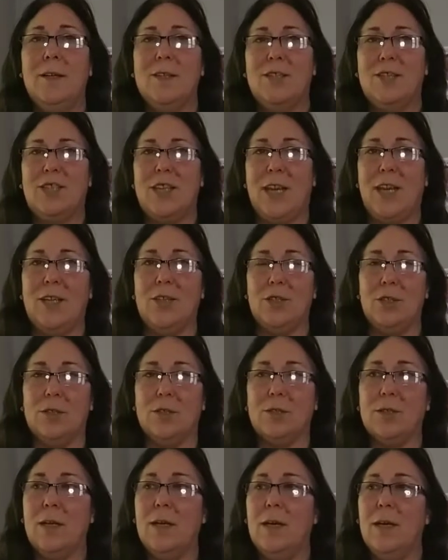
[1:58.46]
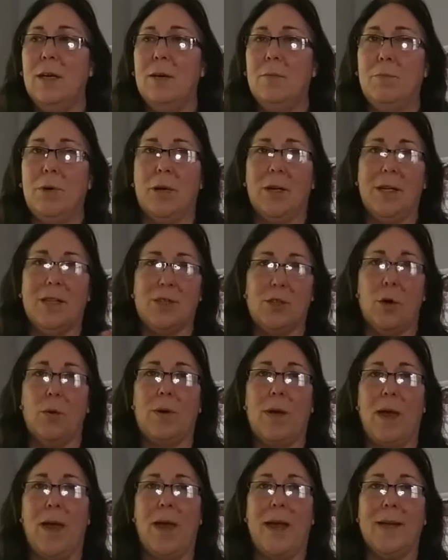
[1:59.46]
stages, but it's
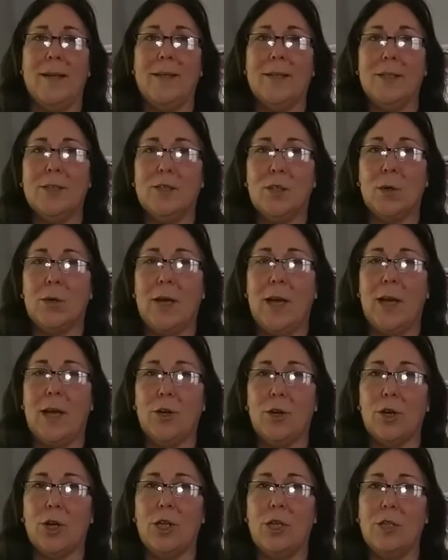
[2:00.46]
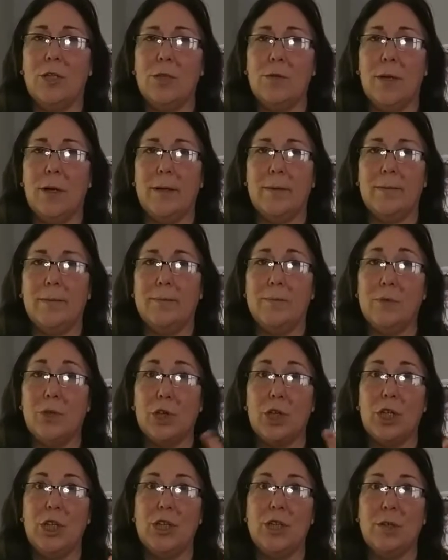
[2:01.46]
okay. It's okay. You're going to do it. You're
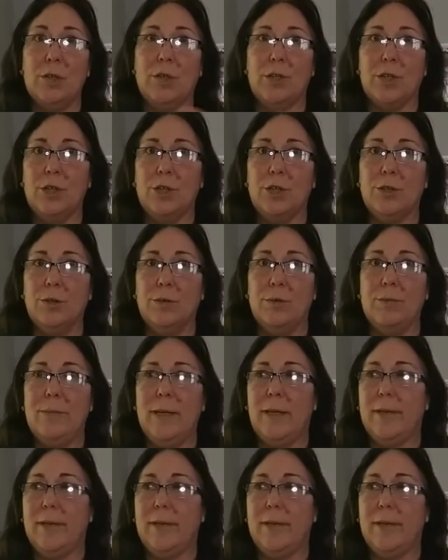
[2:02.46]
going to do it. You're going to do it with